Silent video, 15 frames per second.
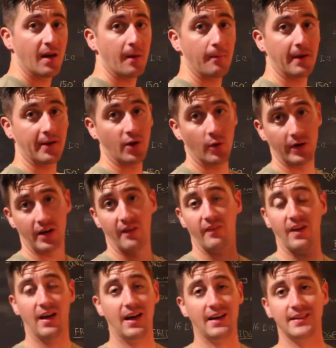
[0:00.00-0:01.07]
by going
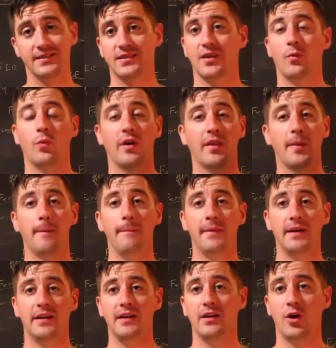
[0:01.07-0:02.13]
online to one of the
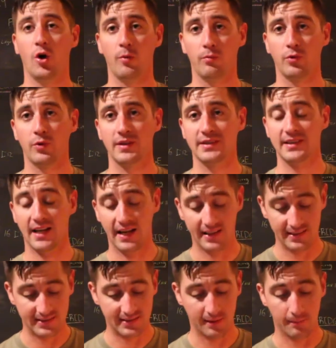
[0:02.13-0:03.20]
mini homebrewing
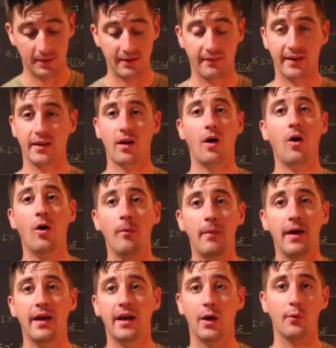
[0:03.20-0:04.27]
sites and being like, oh
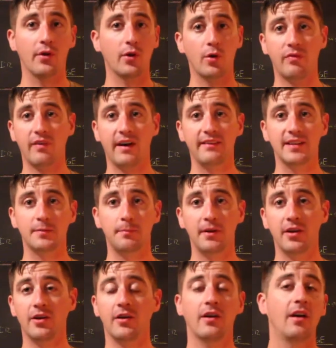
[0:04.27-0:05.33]
man, I want to go find this
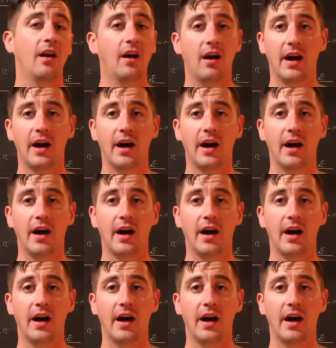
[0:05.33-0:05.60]
beer.